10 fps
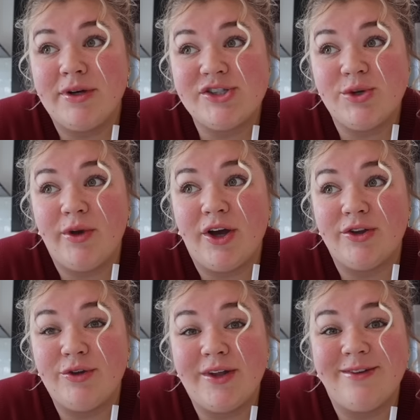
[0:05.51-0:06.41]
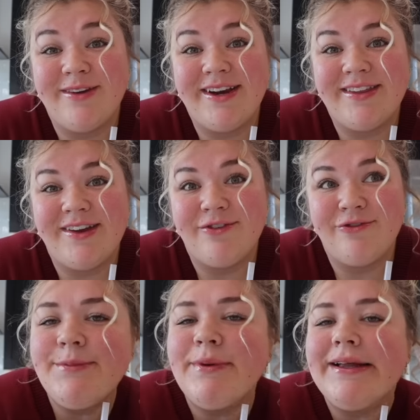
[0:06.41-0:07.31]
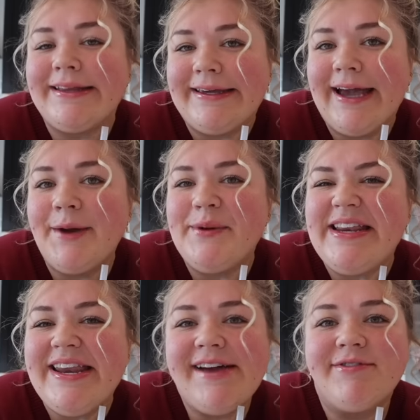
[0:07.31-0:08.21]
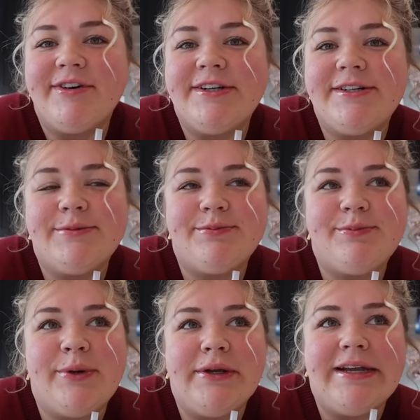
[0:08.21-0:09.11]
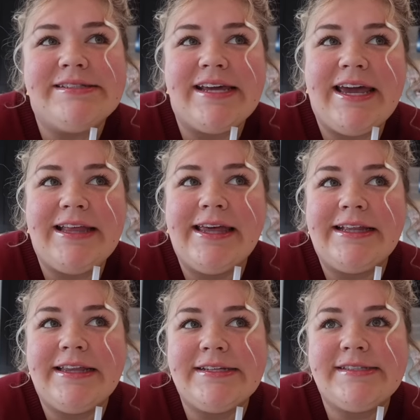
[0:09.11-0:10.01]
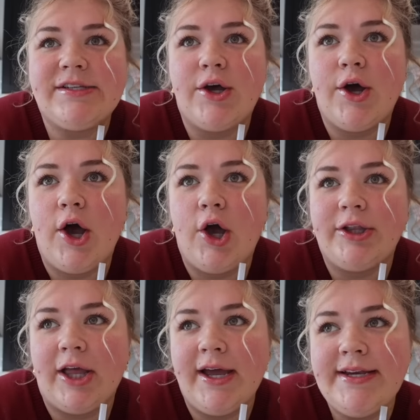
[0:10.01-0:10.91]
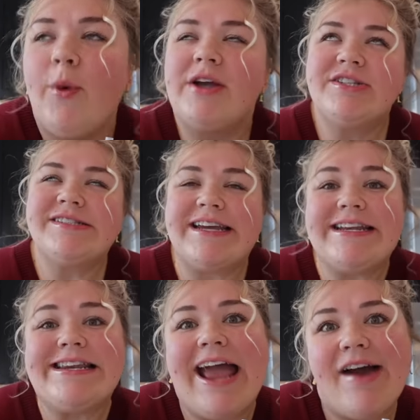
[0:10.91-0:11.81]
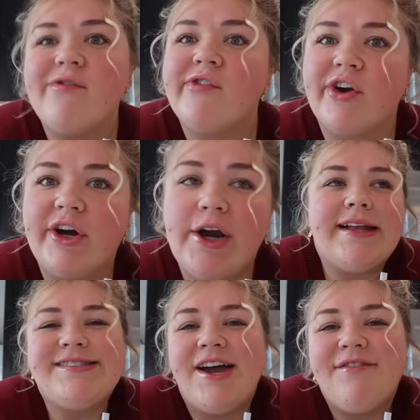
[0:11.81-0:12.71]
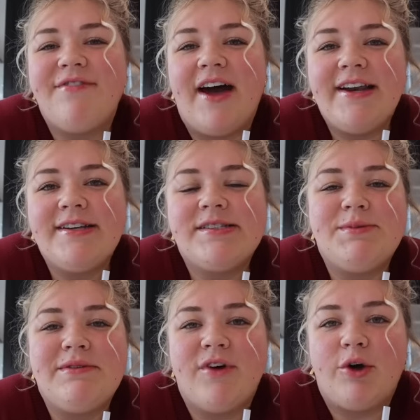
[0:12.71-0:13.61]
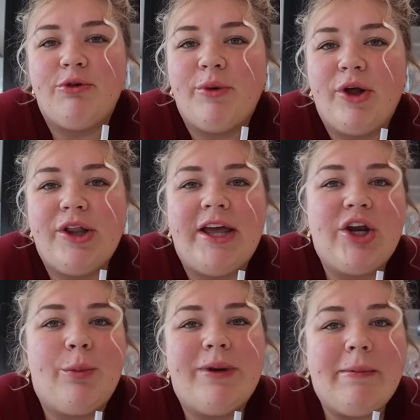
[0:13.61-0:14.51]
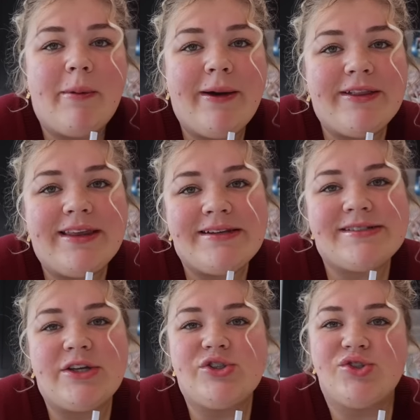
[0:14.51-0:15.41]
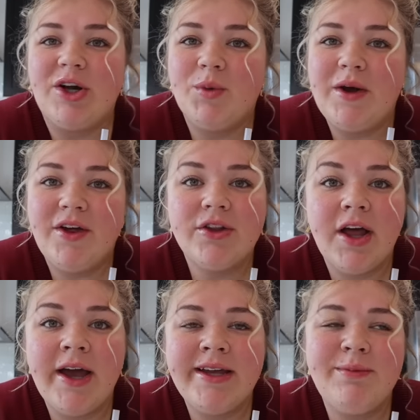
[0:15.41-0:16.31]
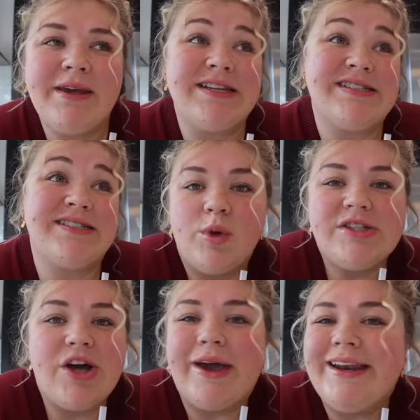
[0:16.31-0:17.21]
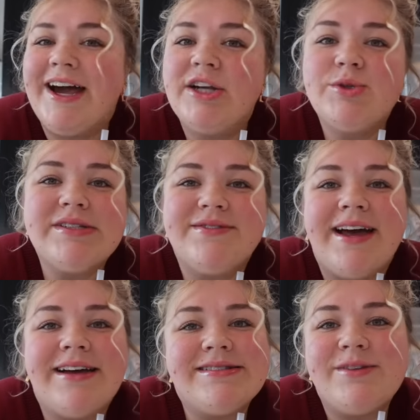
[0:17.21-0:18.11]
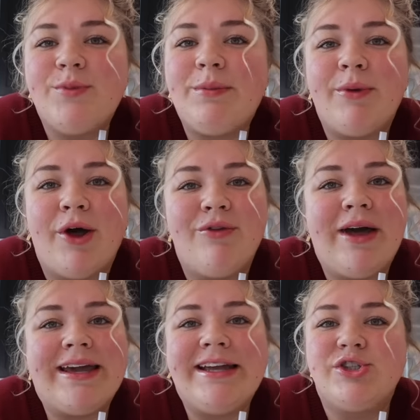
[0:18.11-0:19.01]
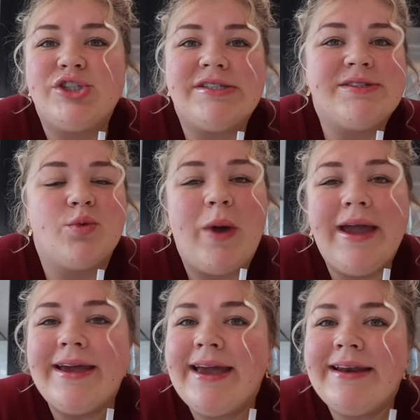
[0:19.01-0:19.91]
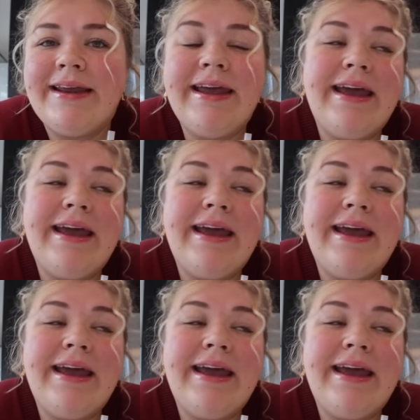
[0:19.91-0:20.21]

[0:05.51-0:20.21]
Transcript: Pretty sure we all knew that already though. Typically, I would never put a day like this online. I shouldn't say never. It's not fun to be vulnerable and open up about things that you struggle with online because we're talking hundreds of thousands of people that can just weigh in